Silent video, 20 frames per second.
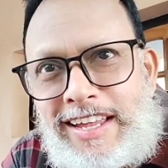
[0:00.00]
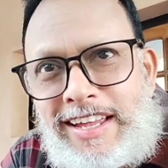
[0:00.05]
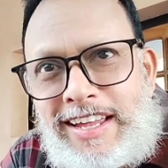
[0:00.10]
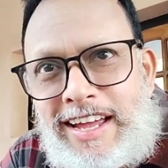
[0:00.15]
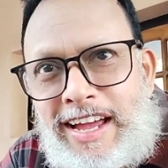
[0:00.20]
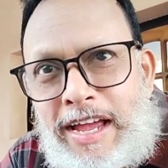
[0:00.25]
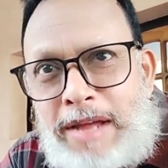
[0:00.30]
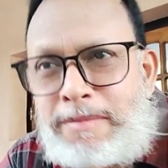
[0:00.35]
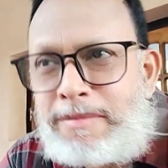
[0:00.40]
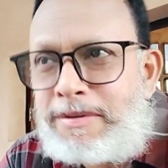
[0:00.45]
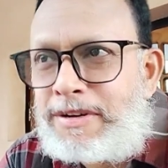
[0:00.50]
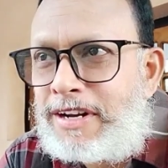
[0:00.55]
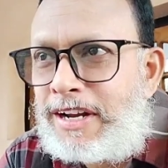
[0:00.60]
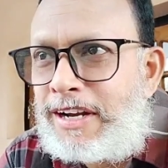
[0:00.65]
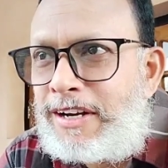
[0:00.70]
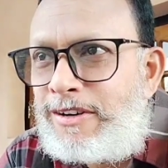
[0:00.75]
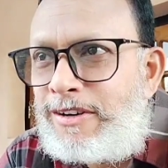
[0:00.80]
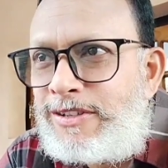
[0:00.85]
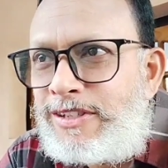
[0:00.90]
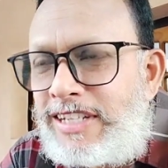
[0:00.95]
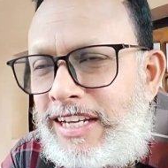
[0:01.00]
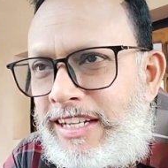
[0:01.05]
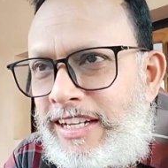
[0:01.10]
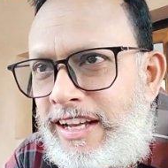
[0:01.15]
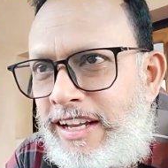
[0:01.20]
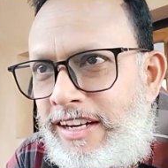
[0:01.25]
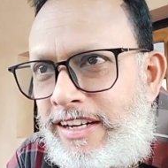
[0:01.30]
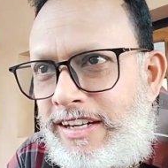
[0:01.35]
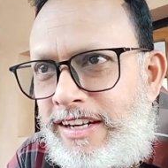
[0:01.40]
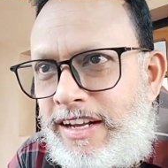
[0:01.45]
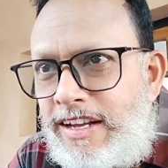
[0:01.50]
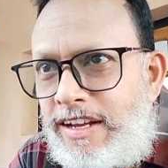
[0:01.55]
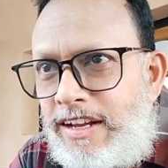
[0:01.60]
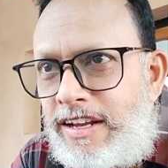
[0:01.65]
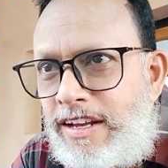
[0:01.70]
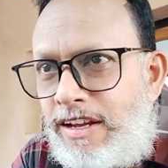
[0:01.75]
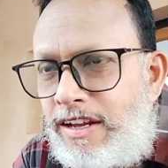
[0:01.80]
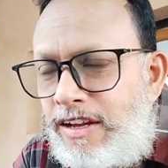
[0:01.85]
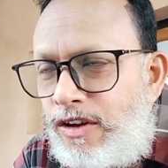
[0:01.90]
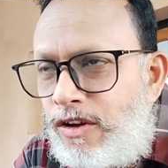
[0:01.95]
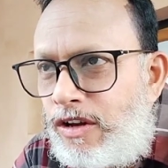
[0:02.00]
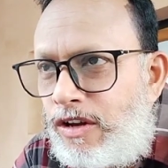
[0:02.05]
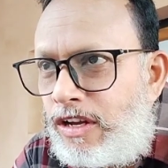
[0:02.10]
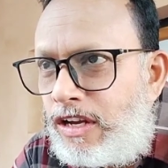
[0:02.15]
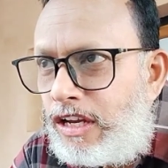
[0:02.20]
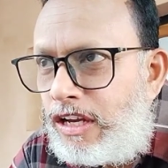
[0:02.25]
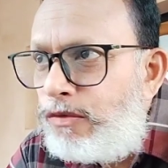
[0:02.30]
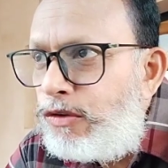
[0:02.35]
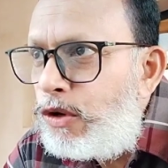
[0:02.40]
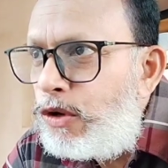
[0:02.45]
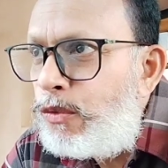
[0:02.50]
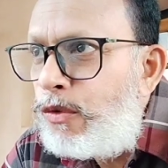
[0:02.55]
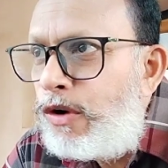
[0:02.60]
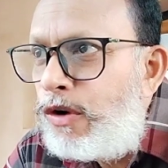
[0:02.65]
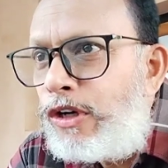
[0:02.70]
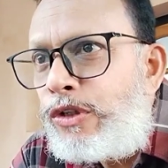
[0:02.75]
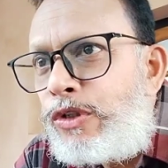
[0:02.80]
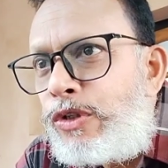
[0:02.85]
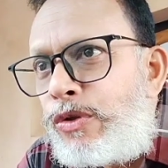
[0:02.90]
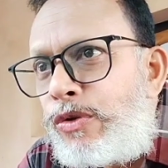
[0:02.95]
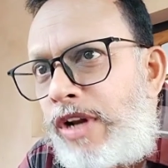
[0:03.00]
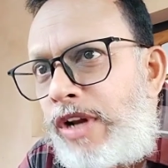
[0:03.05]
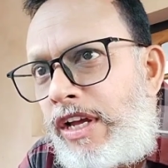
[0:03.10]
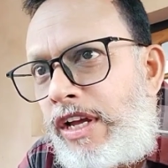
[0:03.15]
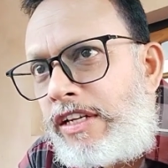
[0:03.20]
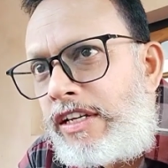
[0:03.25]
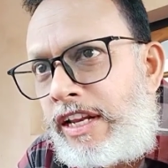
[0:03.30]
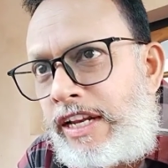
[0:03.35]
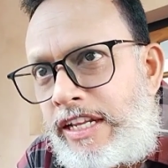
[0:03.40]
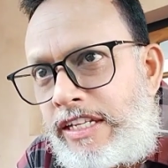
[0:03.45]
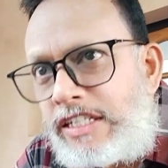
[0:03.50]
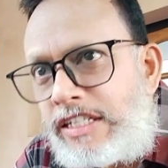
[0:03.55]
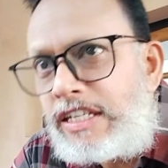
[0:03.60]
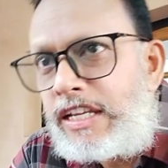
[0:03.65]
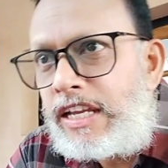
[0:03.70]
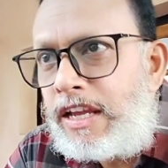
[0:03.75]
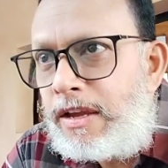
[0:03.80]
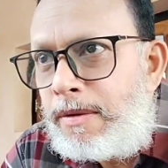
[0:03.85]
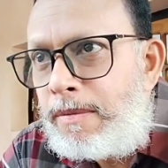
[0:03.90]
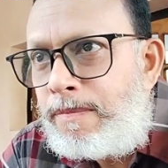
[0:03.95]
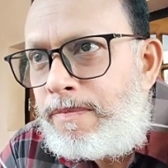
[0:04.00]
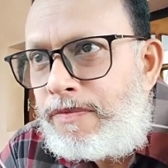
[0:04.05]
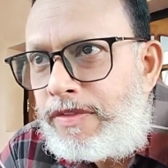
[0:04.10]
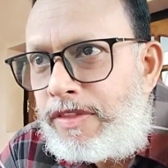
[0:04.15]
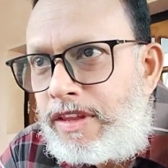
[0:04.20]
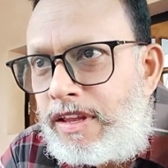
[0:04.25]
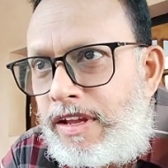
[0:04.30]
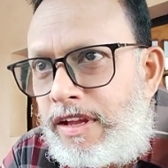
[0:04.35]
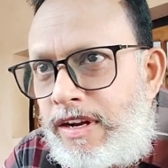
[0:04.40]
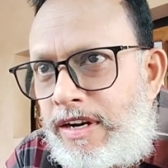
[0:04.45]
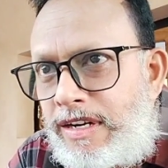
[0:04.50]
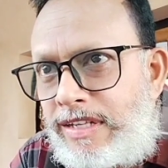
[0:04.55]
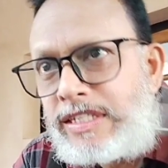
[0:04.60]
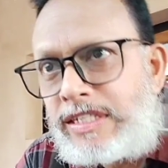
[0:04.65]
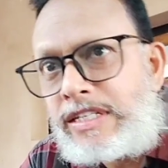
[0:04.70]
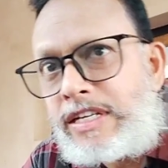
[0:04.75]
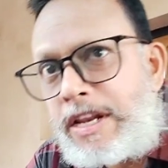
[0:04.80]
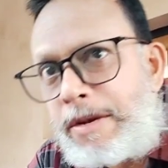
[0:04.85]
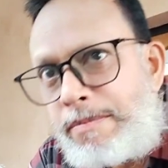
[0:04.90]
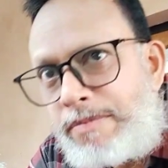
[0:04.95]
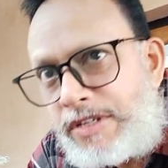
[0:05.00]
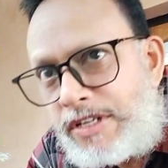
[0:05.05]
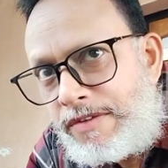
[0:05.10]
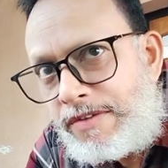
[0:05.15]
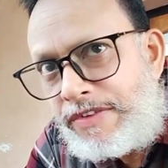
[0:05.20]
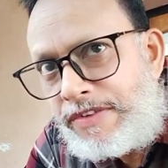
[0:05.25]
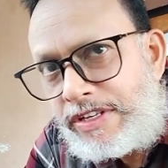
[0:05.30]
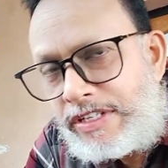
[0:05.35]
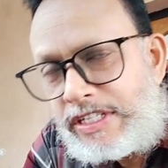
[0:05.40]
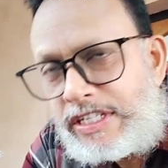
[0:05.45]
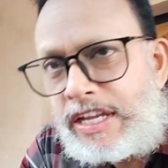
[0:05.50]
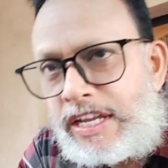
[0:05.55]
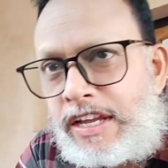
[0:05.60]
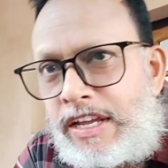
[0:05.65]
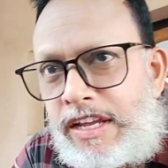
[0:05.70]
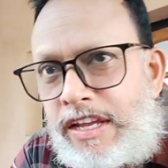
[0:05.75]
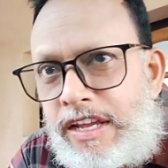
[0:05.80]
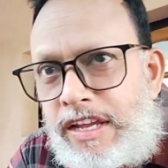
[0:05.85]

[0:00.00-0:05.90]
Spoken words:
I am trying to say that if you want to write an essay, descriptive essay,